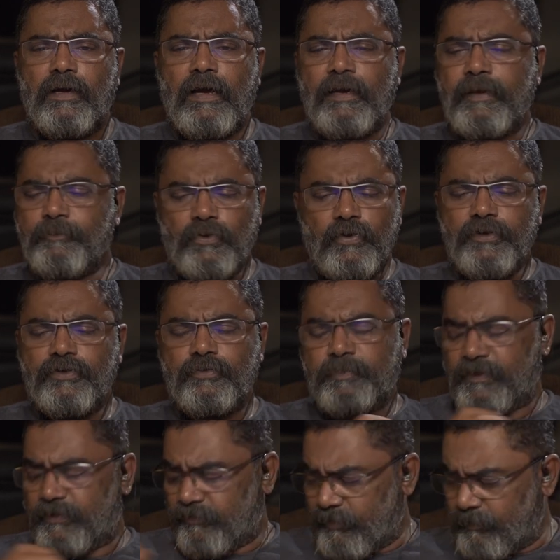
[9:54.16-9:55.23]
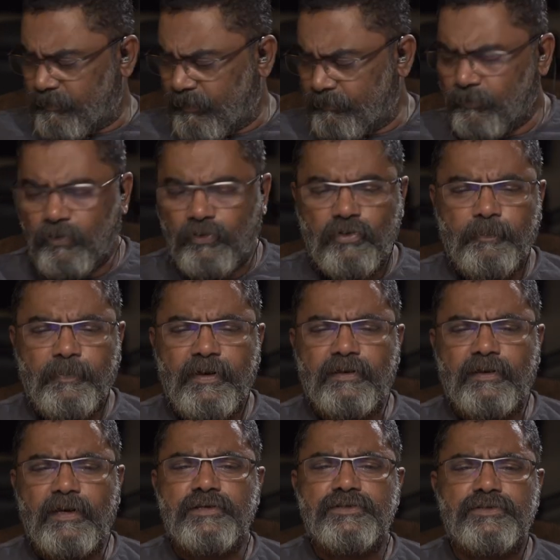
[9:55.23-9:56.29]
I am going to betray me. I'm not going to pay
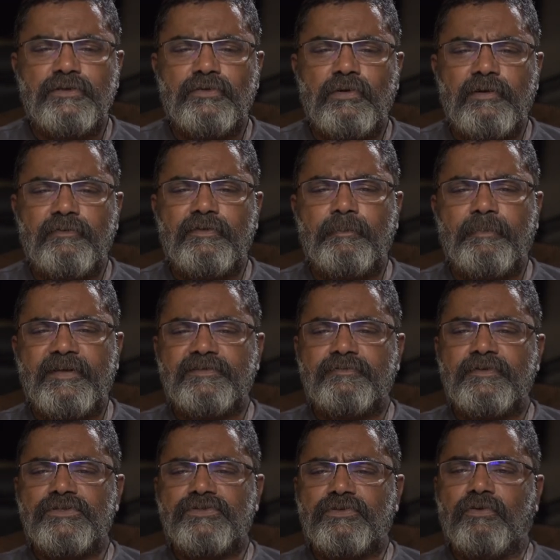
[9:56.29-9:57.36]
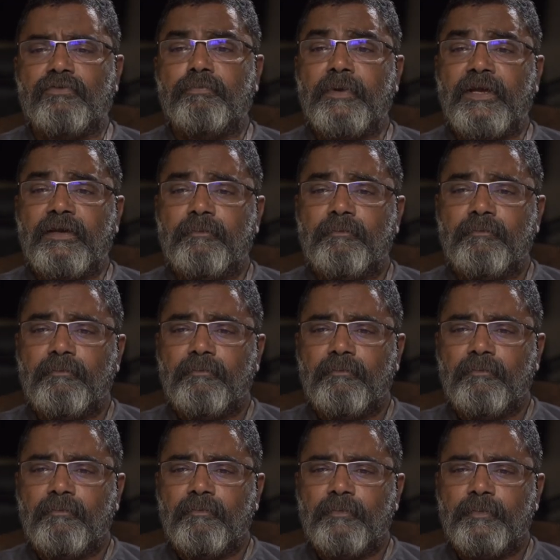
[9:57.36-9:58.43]
attention to live the best version of me.
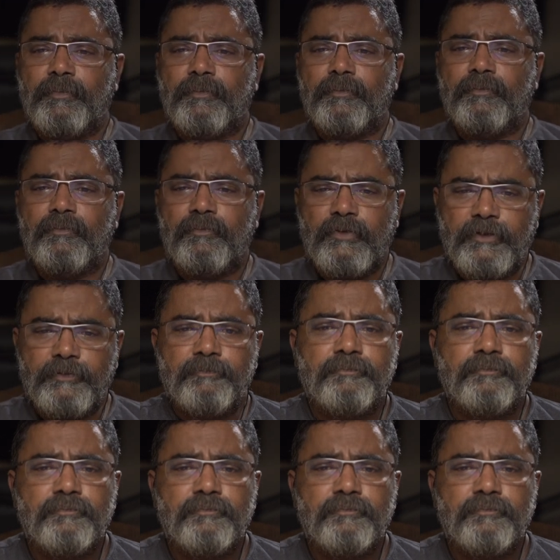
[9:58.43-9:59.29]
Right?